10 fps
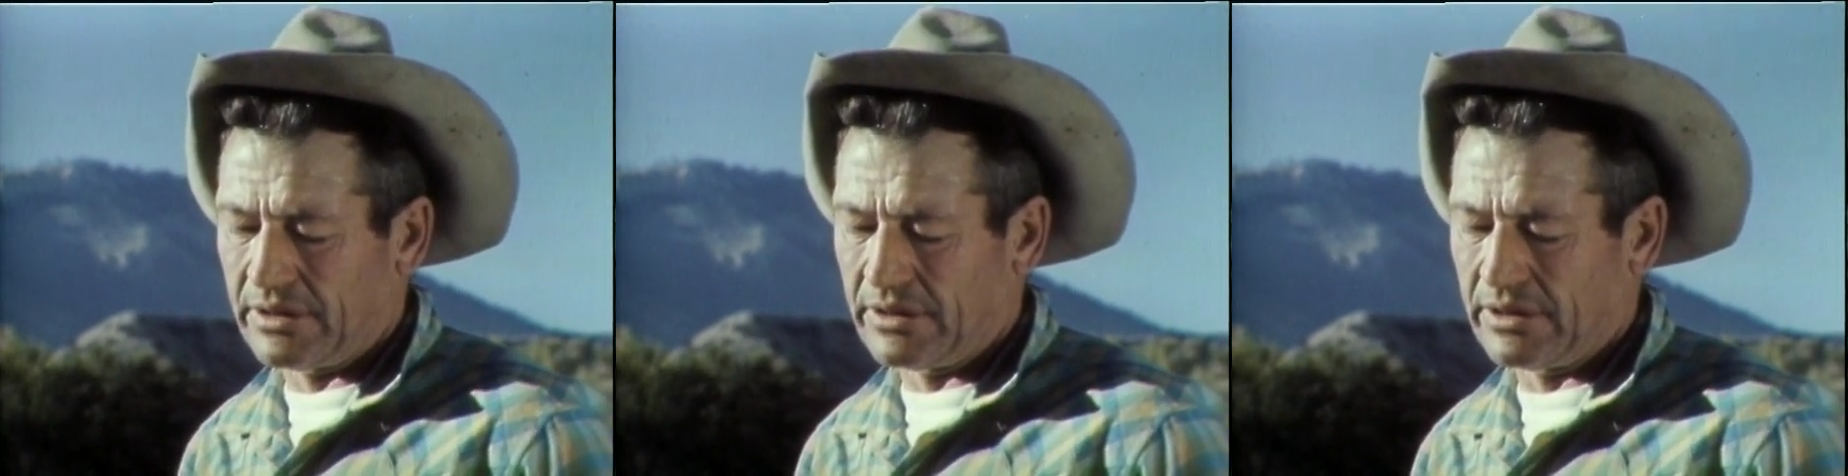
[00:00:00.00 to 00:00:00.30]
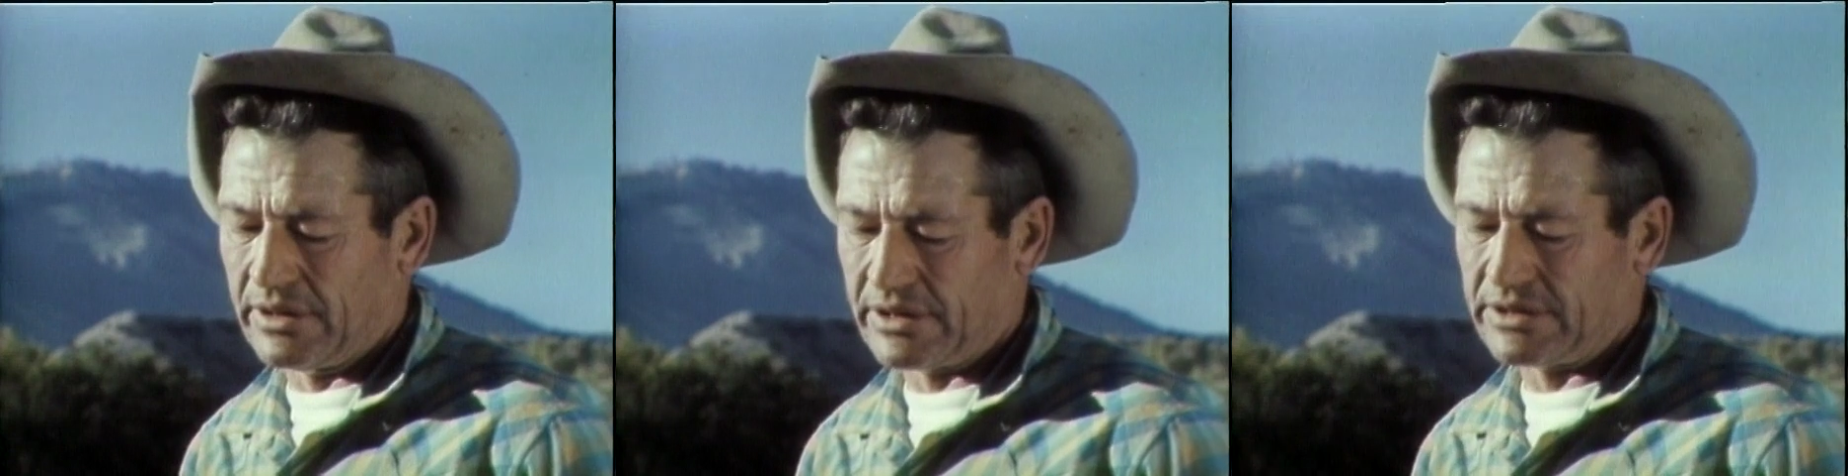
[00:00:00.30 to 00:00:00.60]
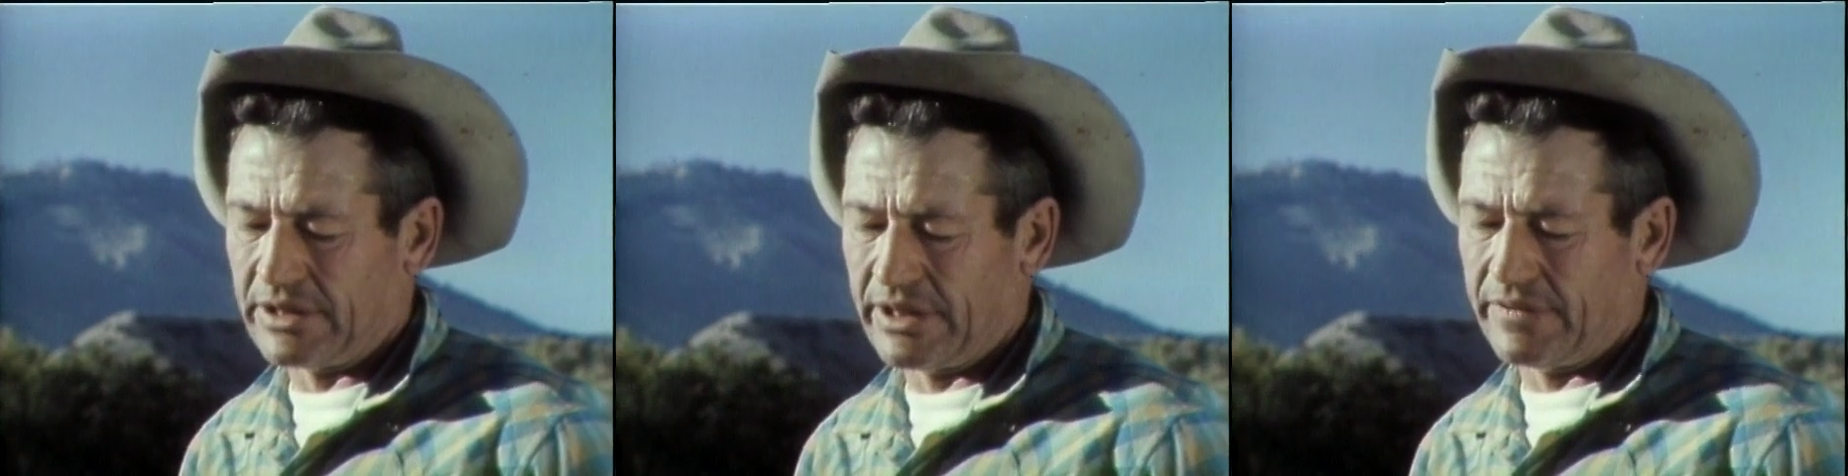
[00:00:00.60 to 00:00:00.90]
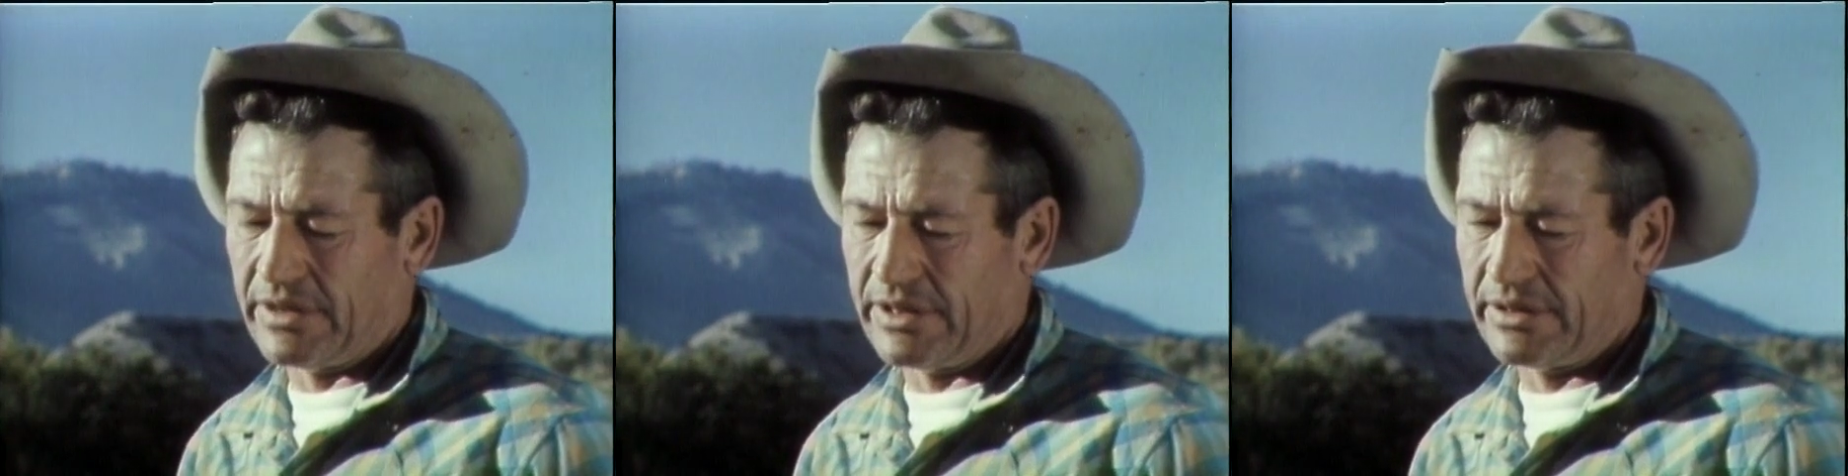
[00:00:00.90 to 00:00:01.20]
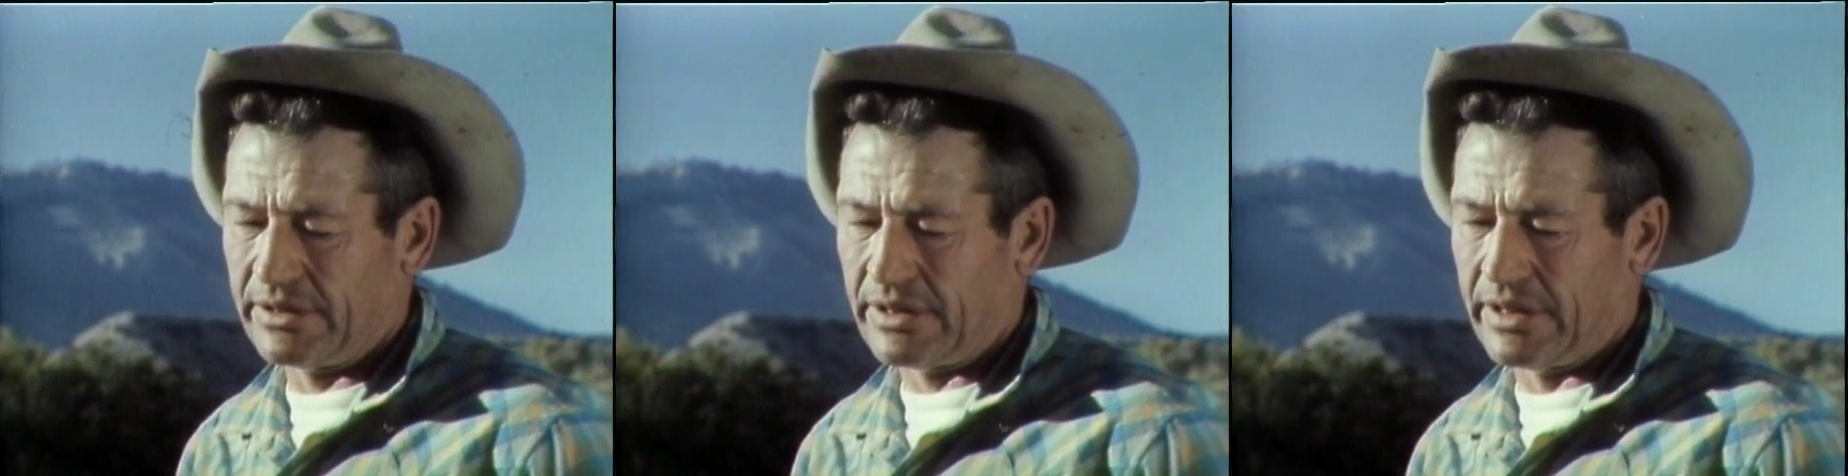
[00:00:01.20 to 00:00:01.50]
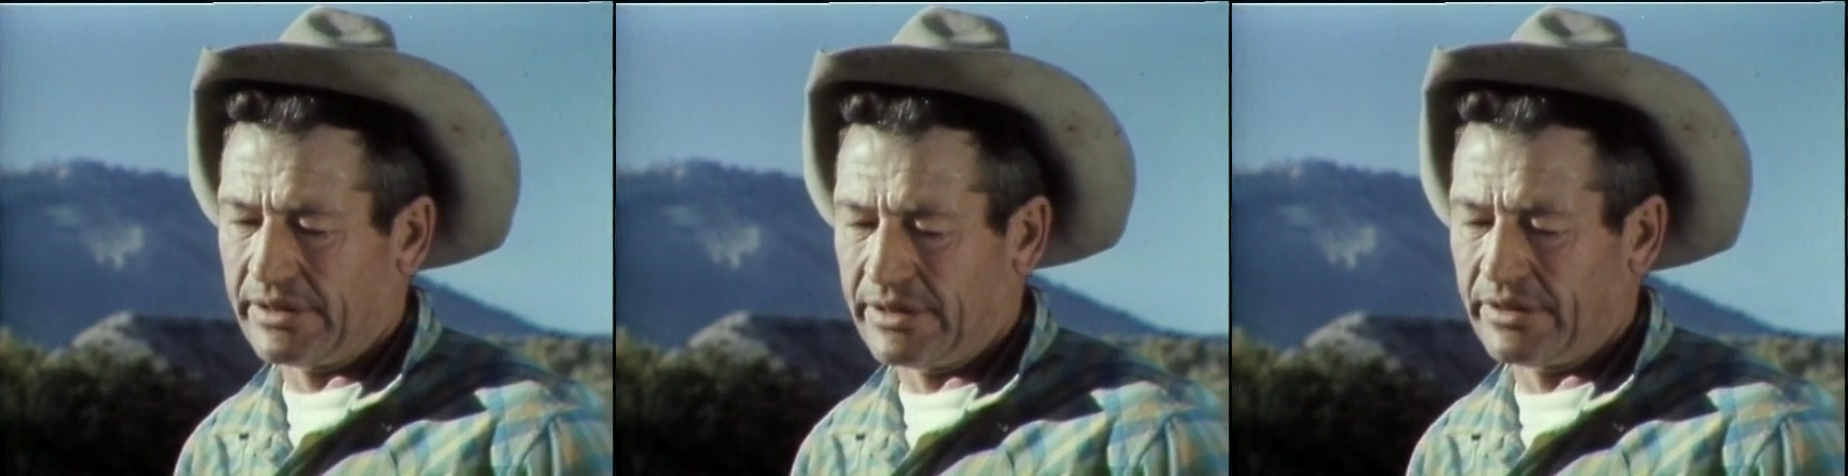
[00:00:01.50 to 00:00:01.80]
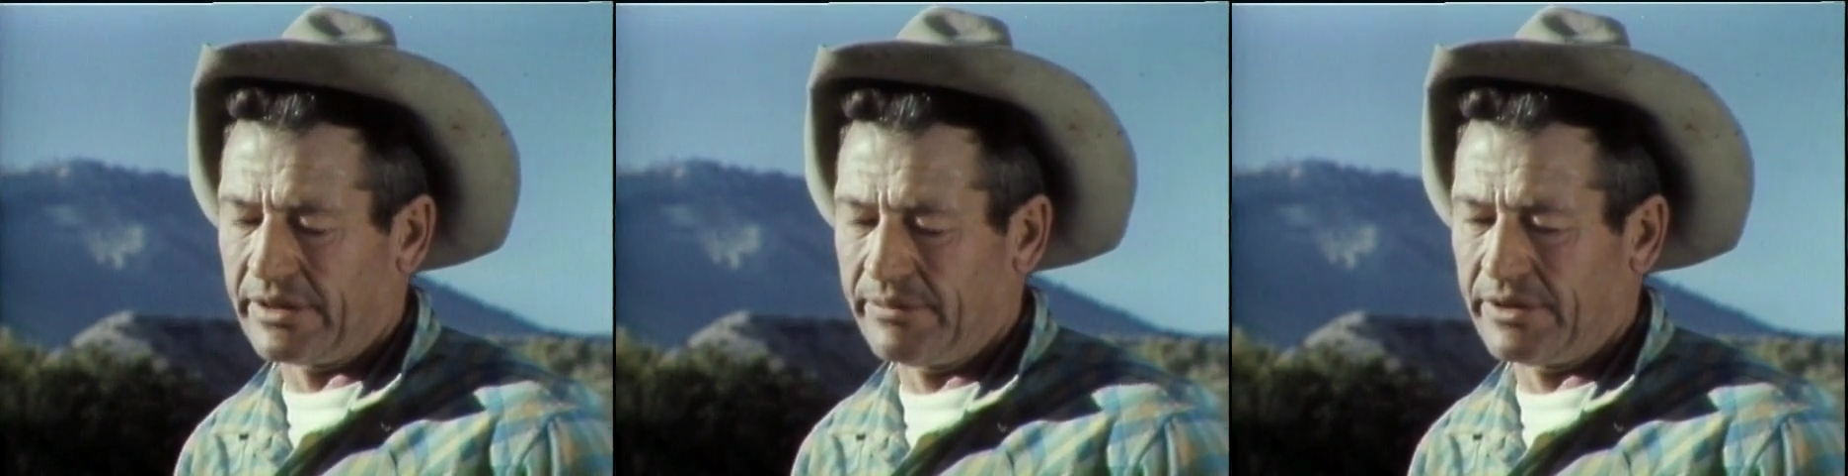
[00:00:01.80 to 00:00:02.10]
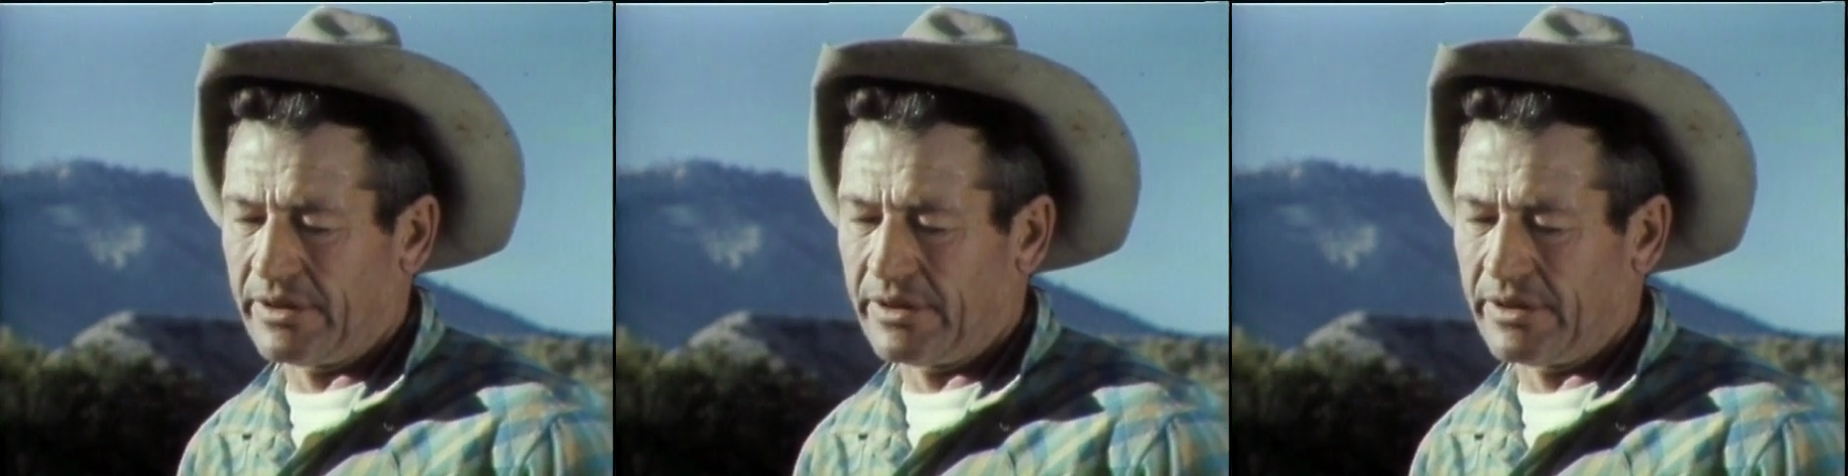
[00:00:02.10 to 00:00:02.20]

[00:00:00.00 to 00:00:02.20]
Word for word: And the next day, why I'd get on him,